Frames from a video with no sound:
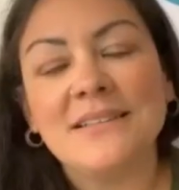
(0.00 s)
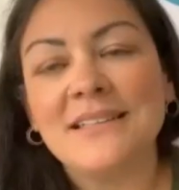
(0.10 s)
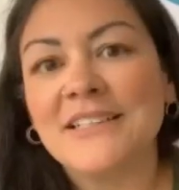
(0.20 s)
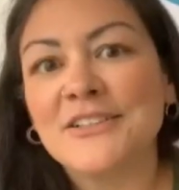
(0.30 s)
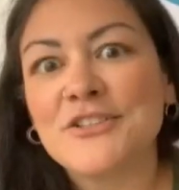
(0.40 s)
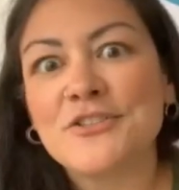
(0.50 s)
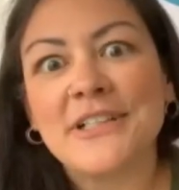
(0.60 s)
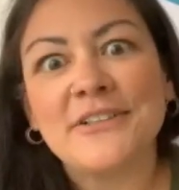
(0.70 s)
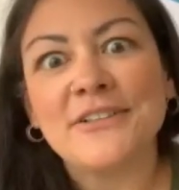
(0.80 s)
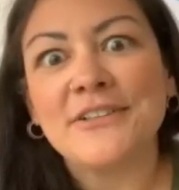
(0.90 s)

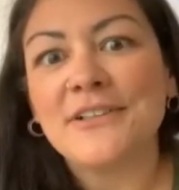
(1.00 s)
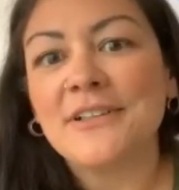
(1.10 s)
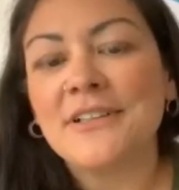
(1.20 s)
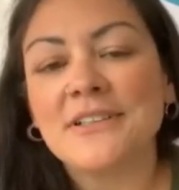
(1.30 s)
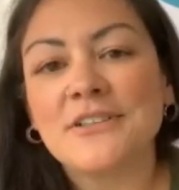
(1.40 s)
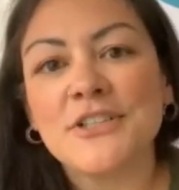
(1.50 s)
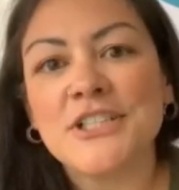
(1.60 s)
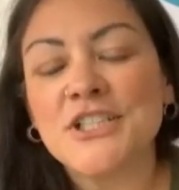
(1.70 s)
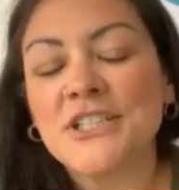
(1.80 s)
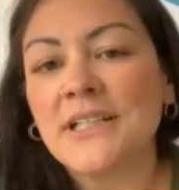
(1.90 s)
illustrator,
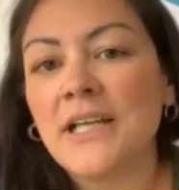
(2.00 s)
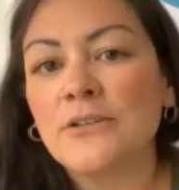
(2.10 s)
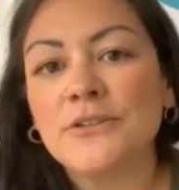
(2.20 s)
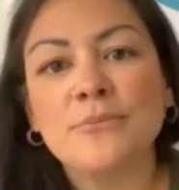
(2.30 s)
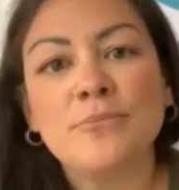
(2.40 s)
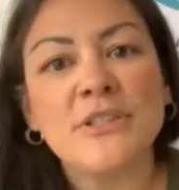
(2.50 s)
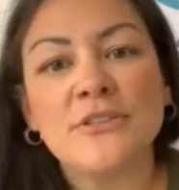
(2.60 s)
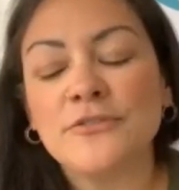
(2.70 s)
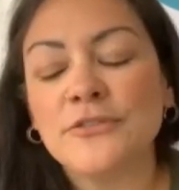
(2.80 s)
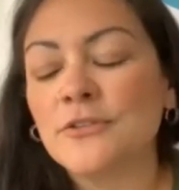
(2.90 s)
Christian Calhoun,
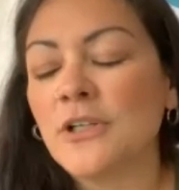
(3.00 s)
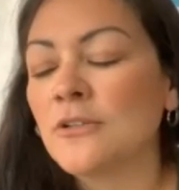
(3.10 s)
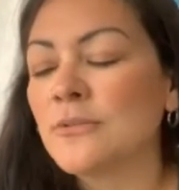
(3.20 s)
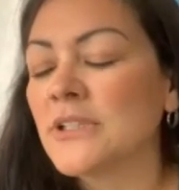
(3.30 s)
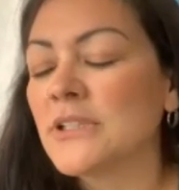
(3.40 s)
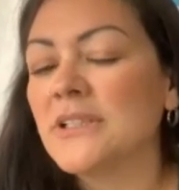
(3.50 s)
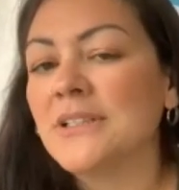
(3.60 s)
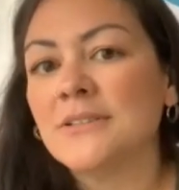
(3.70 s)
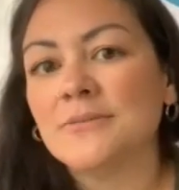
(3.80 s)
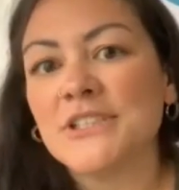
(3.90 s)
beautiful artwork.
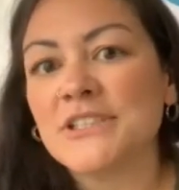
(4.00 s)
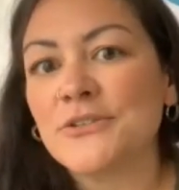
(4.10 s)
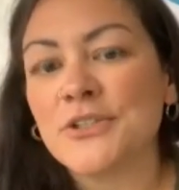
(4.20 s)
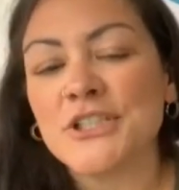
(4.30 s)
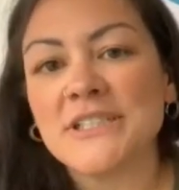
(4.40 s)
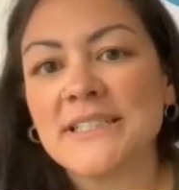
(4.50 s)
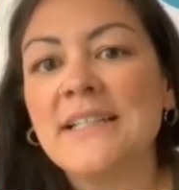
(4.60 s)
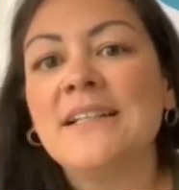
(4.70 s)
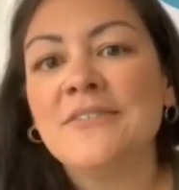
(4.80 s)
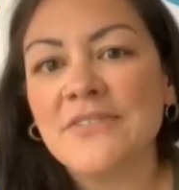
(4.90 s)
Oh, just gorgeous.
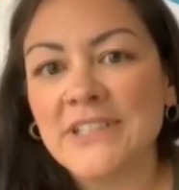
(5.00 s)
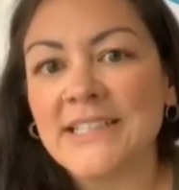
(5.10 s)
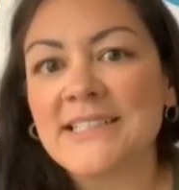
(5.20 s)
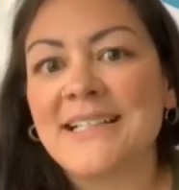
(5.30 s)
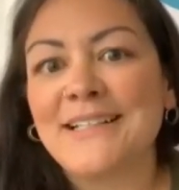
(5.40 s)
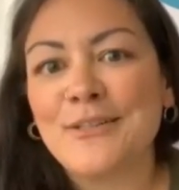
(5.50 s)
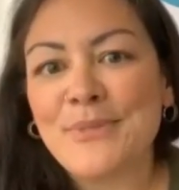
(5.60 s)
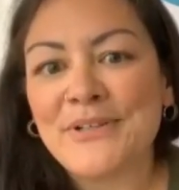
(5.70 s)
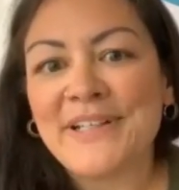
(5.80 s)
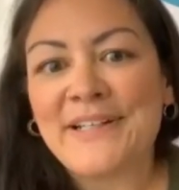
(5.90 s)
Very excited
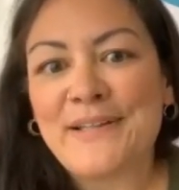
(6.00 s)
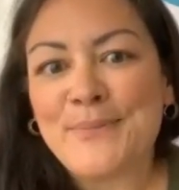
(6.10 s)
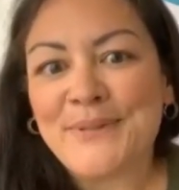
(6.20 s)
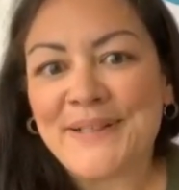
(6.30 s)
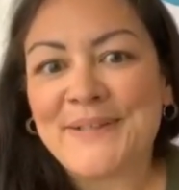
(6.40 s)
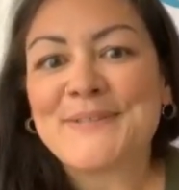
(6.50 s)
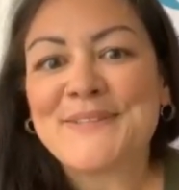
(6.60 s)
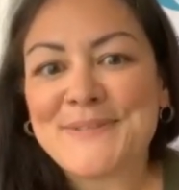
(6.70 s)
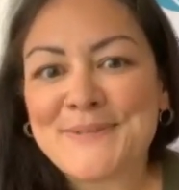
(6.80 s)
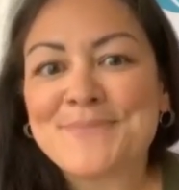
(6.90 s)
about getting that book out.
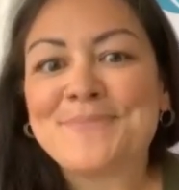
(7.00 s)
So